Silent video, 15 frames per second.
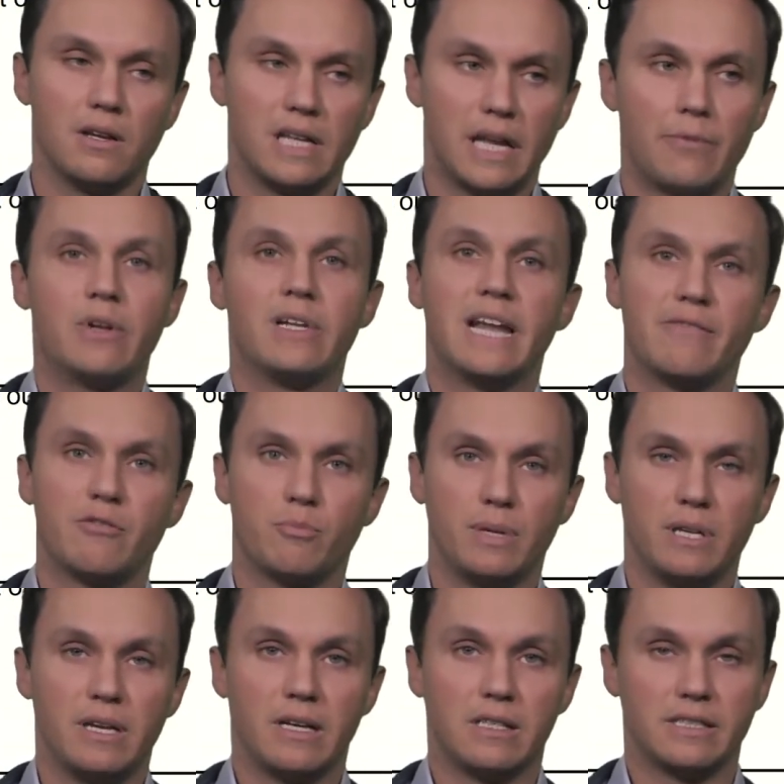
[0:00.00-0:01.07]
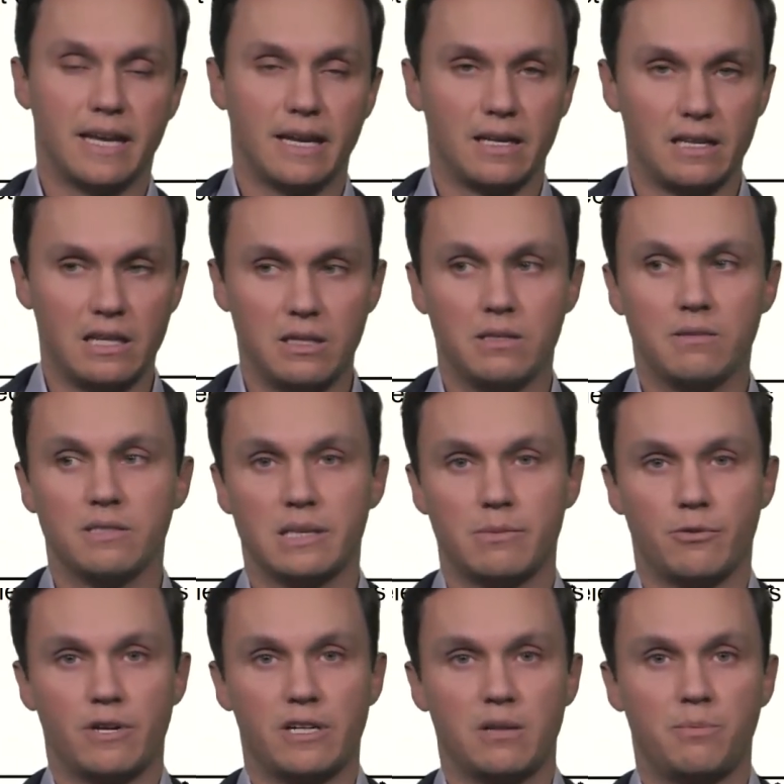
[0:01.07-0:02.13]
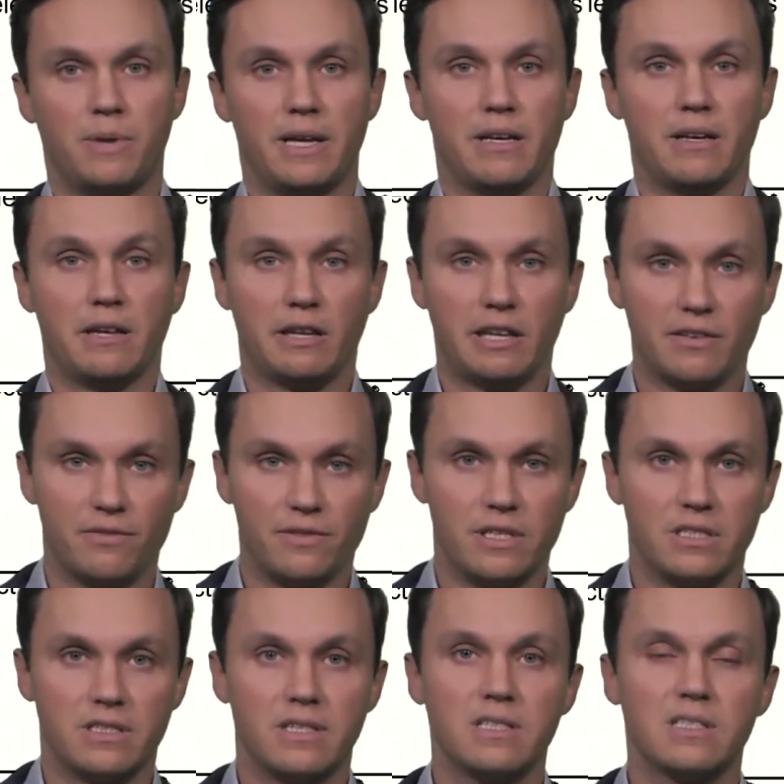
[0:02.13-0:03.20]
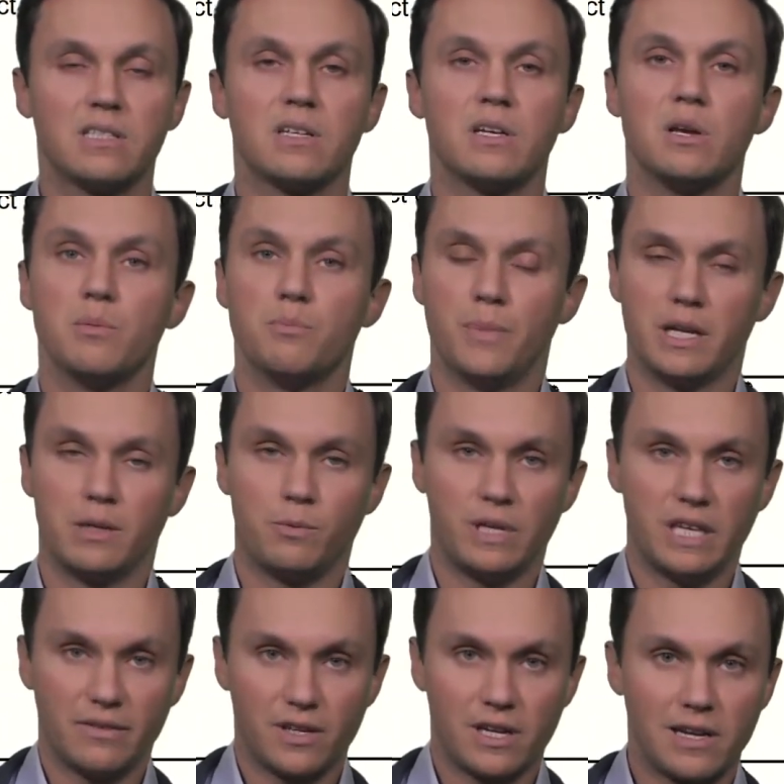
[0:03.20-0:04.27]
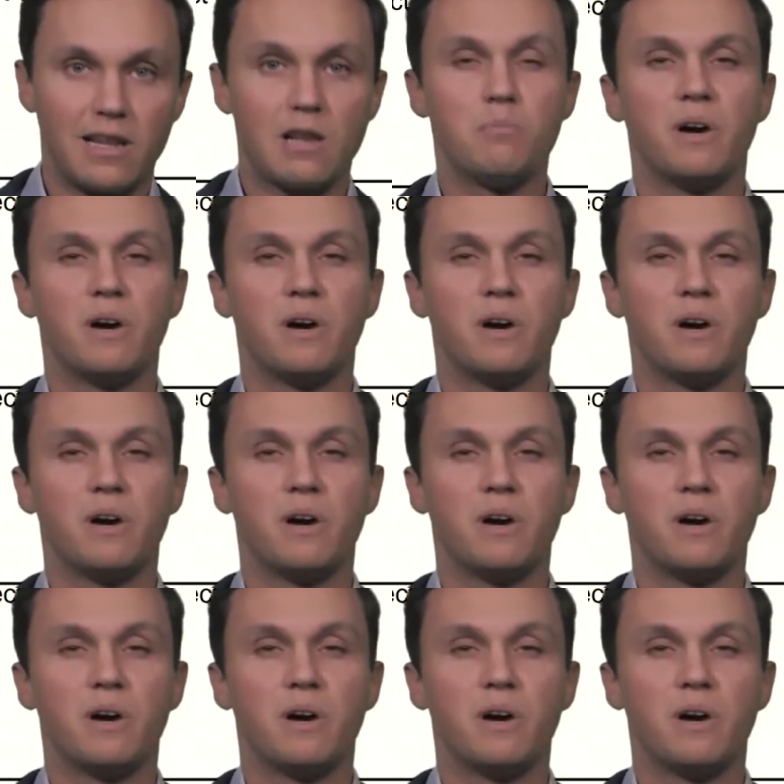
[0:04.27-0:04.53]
they will never be exactly separated by a given distance, but we give it a little